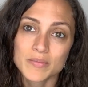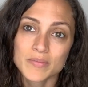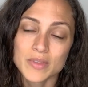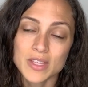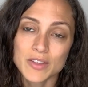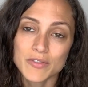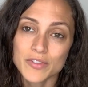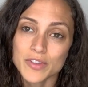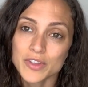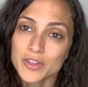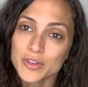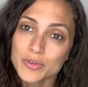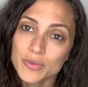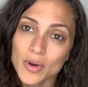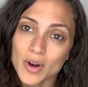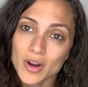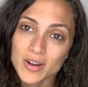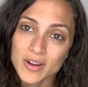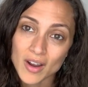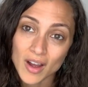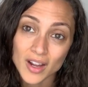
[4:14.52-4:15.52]
if you
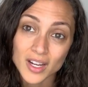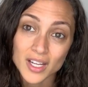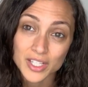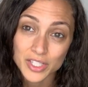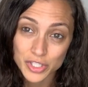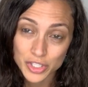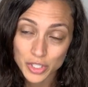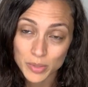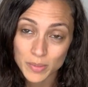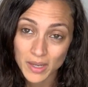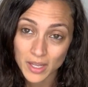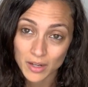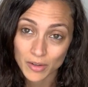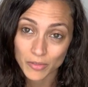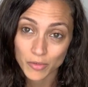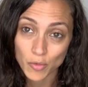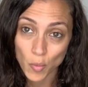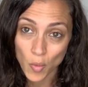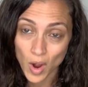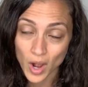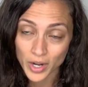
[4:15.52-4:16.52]
are not consuming enough
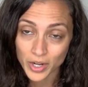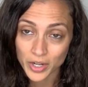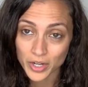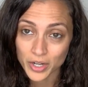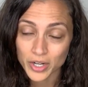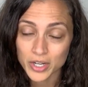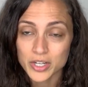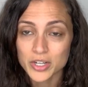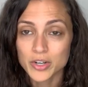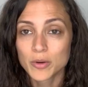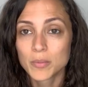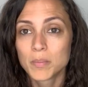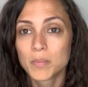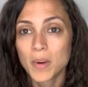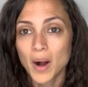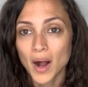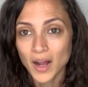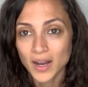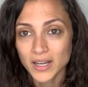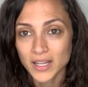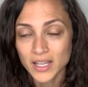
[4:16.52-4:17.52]
water, your
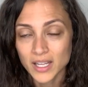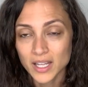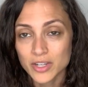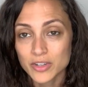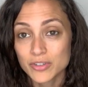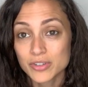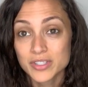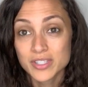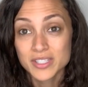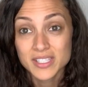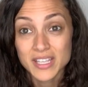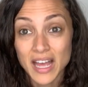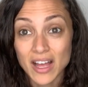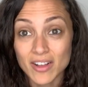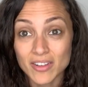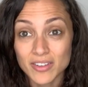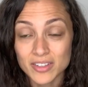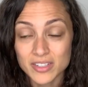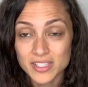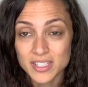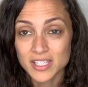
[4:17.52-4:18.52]
body and your
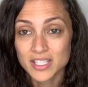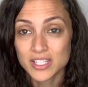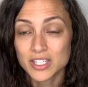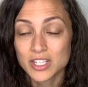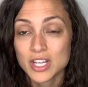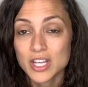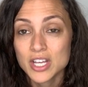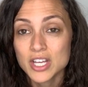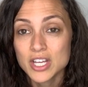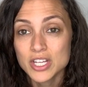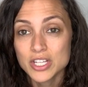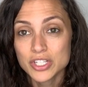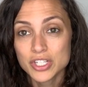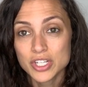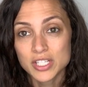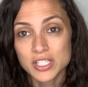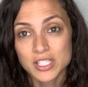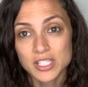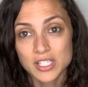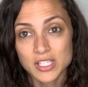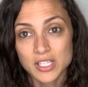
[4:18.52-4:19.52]
cells and
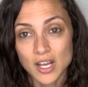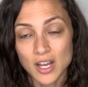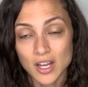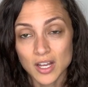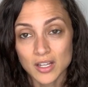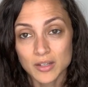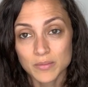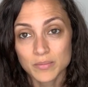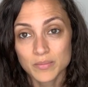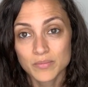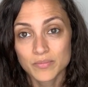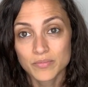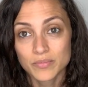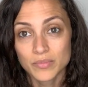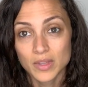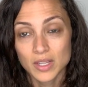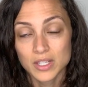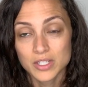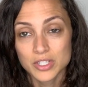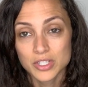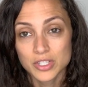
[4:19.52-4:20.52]
just
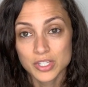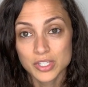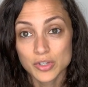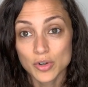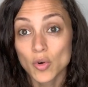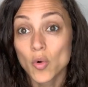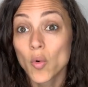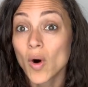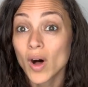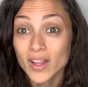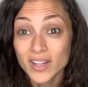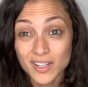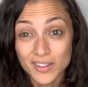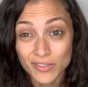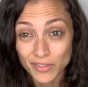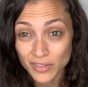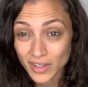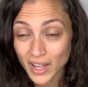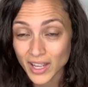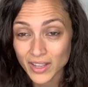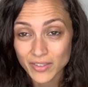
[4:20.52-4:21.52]
your quality of
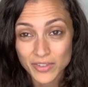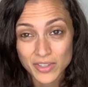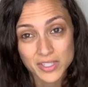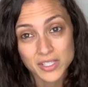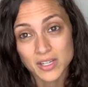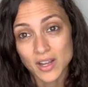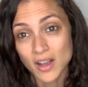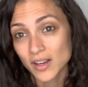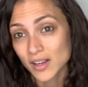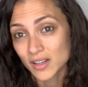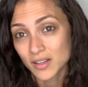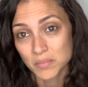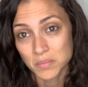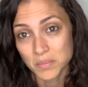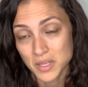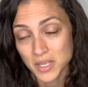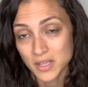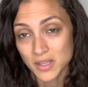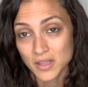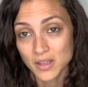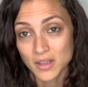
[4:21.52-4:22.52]
life is not going to
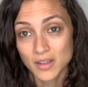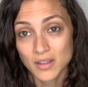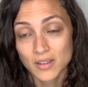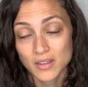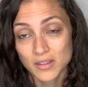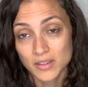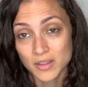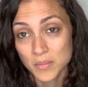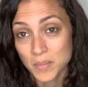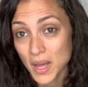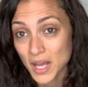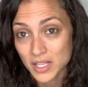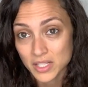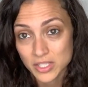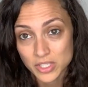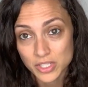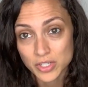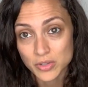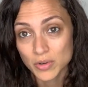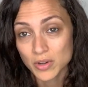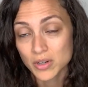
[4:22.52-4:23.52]
be the
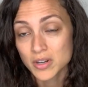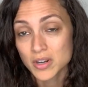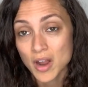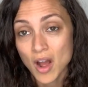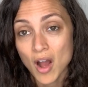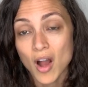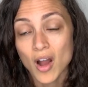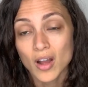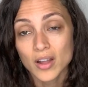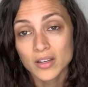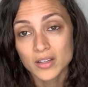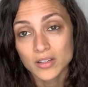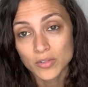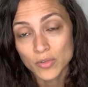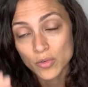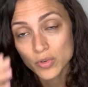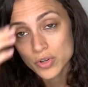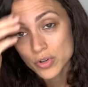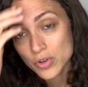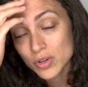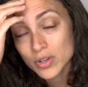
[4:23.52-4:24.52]
best. You're going
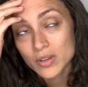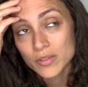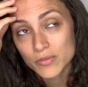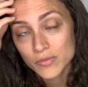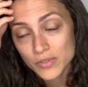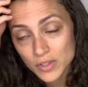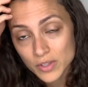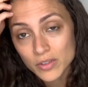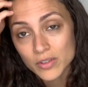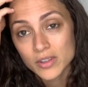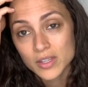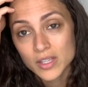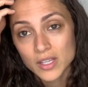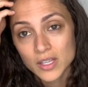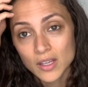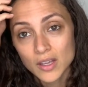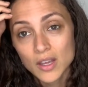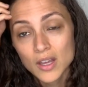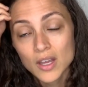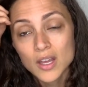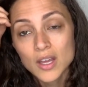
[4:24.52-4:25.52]
to feel the
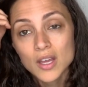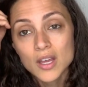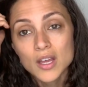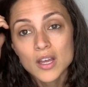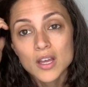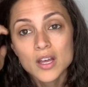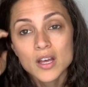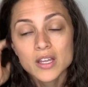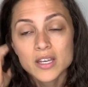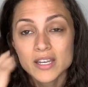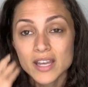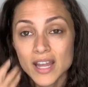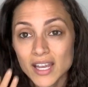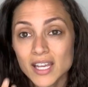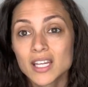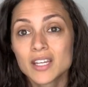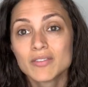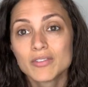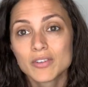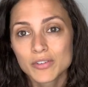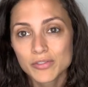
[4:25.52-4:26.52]

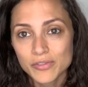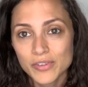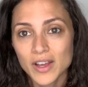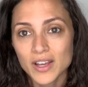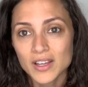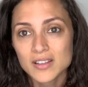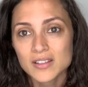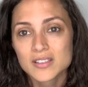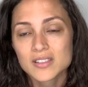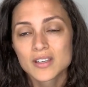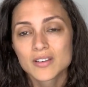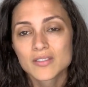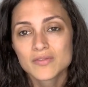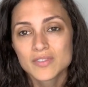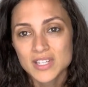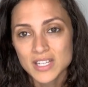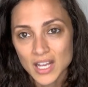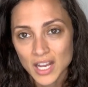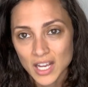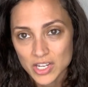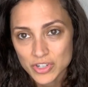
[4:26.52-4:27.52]
negative effects of
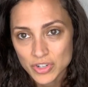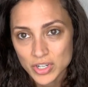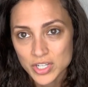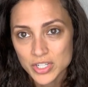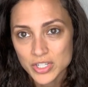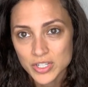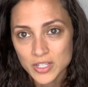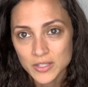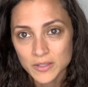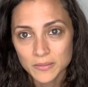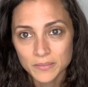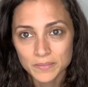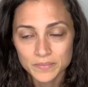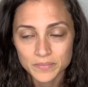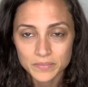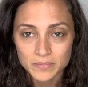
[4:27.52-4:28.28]
dehydration.